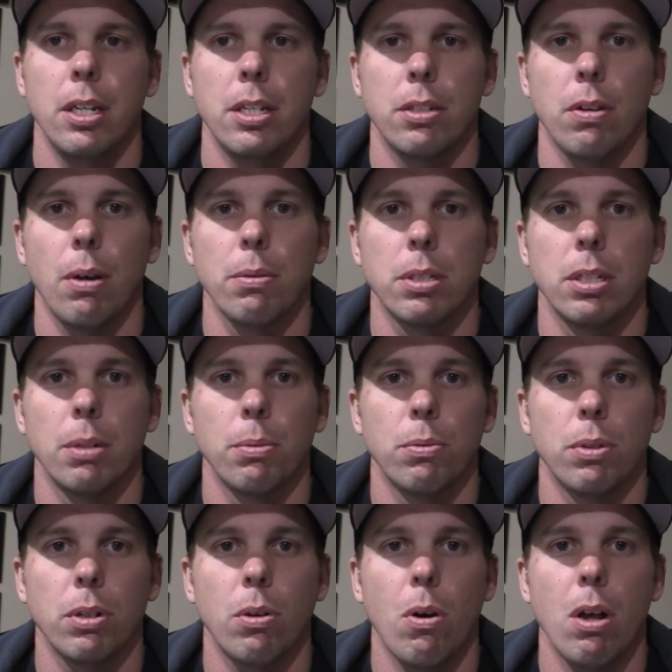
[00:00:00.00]
So I was the number
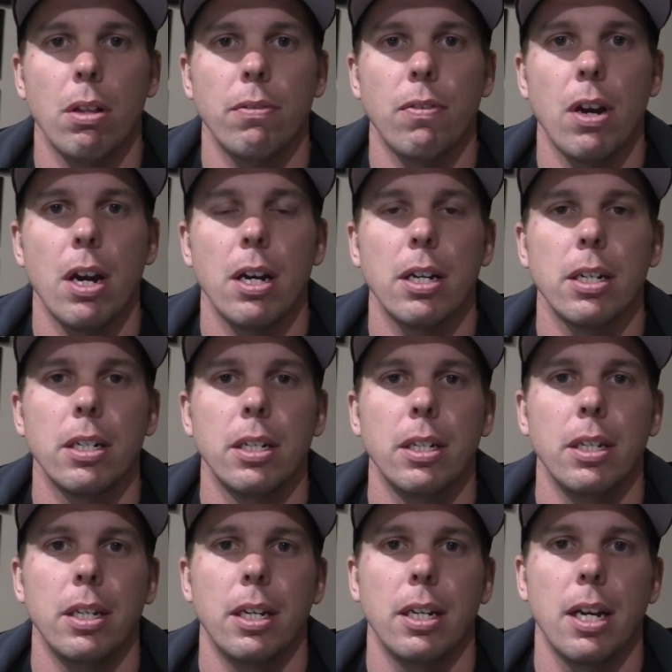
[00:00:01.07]
1 qualifier,
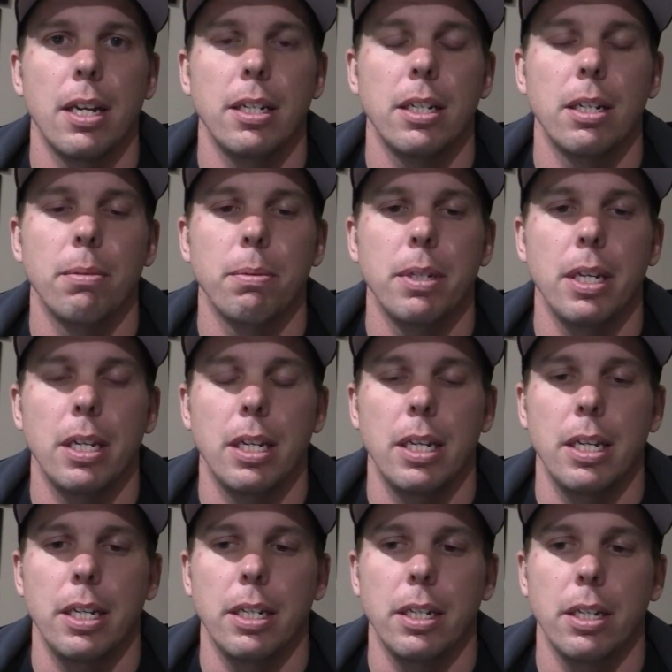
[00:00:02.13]
and I ended up
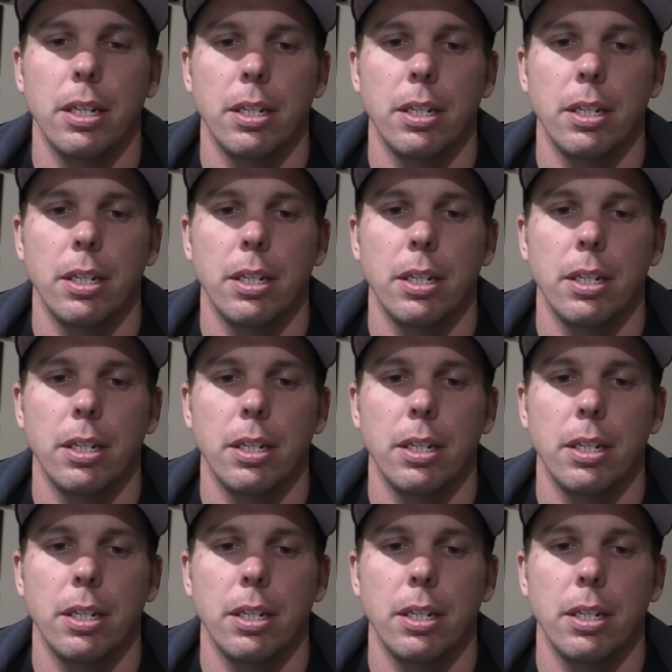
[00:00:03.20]
getting